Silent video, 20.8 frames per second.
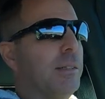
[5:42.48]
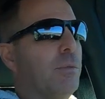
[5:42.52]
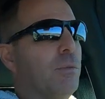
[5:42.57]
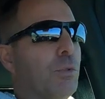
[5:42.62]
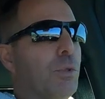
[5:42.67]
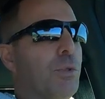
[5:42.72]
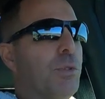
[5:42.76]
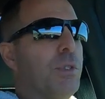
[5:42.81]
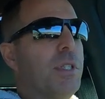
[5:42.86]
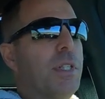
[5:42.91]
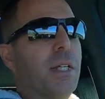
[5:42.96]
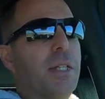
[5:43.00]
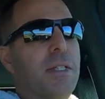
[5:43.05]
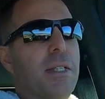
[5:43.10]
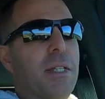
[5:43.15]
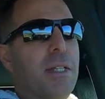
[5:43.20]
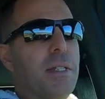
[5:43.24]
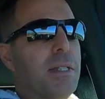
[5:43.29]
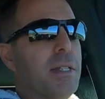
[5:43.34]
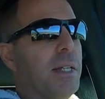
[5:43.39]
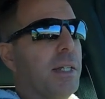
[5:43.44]
Route
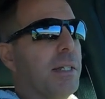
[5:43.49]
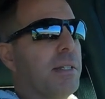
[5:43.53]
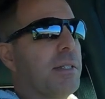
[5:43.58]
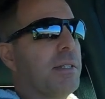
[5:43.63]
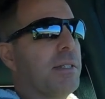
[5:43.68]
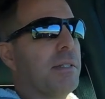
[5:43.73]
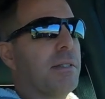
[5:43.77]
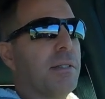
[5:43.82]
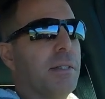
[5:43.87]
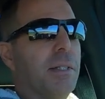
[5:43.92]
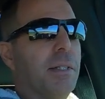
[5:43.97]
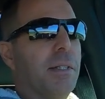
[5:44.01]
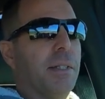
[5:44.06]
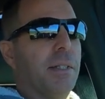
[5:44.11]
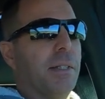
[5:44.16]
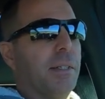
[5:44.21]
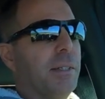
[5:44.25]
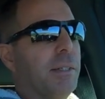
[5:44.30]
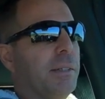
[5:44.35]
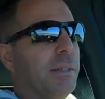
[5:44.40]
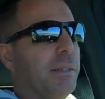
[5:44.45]
66
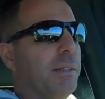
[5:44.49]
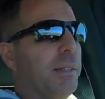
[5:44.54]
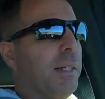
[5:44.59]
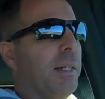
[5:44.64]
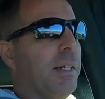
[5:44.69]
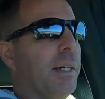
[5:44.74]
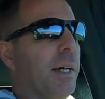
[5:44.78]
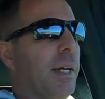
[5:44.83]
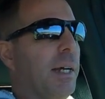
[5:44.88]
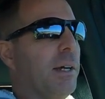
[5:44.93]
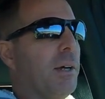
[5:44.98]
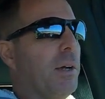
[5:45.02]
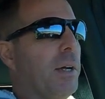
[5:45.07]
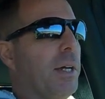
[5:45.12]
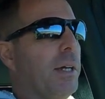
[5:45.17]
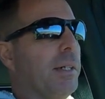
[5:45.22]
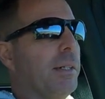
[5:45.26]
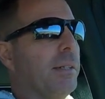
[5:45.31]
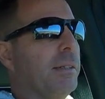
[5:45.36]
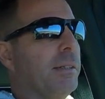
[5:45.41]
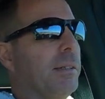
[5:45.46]

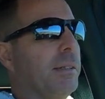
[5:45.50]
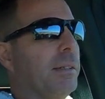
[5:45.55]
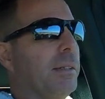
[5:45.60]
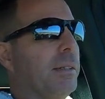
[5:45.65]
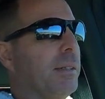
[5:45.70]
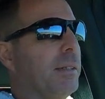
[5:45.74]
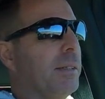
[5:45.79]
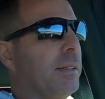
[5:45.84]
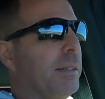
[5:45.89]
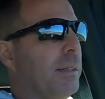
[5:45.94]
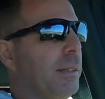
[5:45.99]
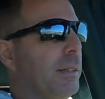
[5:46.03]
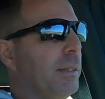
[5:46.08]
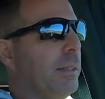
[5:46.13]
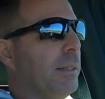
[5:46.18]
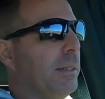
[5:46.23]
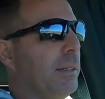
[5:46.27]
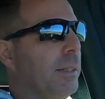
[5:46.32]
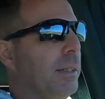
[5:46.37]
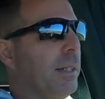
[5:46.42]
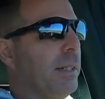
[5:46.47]
area.
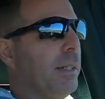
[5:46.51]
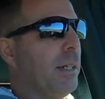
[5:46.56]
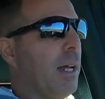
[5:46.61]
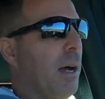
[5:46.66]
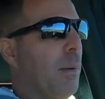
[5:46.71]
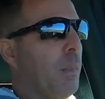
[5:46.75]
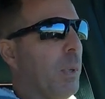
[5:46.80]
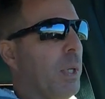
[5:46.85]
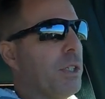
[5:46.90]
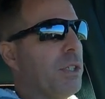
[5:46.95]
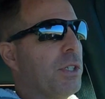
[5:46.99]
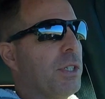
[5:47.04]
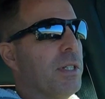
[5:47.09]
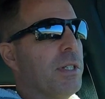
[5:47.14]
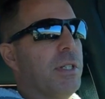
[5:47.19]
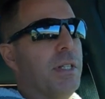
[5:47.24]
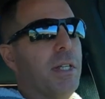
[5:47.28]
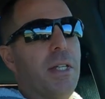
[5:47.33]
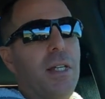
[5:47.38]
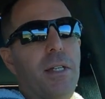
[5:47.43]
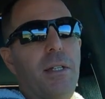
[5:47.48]
Not much to
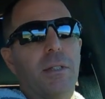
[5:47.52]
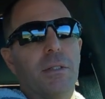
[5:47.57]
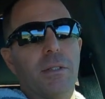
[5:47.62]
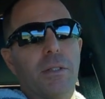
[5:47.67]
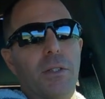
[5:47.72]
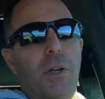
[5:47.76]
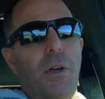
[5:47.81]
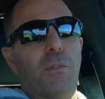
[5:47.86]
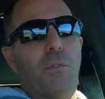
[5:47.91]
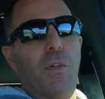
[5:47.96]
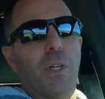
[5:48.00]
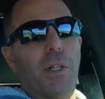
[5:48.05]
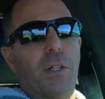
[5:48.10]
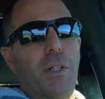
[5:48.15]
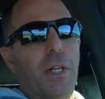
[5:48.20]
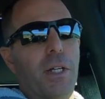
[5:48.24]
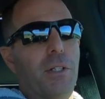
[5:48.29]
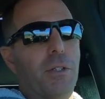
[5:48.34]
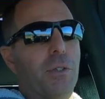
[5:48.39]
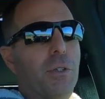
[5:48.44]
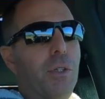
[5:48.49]
see, so I figured
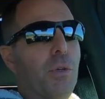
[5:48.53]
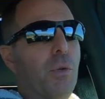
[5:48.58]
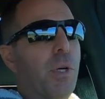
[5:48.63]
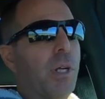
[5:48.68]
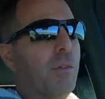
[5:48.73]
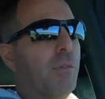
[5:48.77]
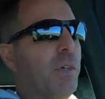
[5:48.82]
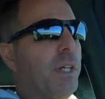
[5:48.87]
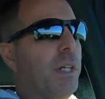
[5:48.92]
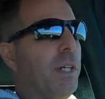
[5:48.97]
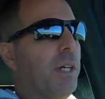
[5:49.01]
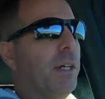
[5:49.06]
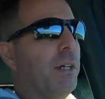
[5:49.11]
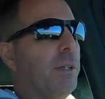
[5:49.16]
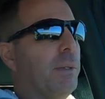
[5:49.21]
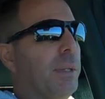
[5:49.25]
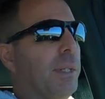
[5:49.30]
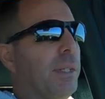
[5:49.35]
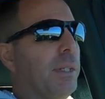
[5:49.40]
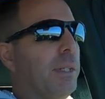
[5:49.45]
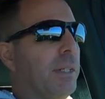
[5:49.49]
I'd do a quick
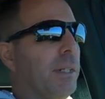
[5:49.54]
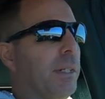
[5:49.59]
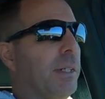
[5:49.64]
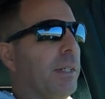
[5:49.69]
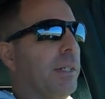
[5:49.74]
video and